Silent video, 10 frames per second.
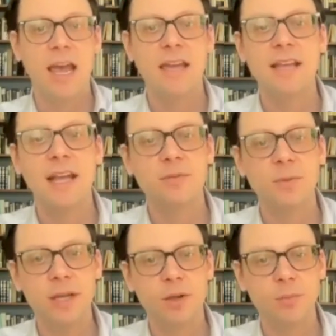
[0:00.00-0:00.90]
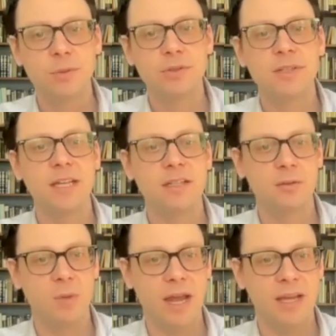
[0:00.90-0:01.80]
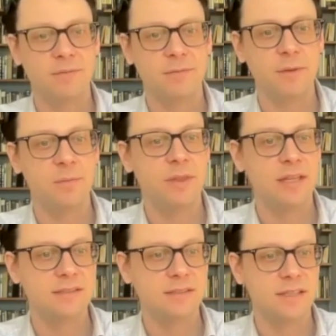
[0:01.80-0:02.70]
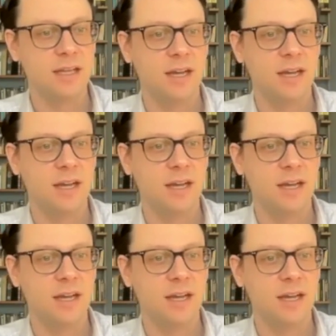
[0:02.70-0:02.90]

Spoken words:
And that's what I hope you'll take away from this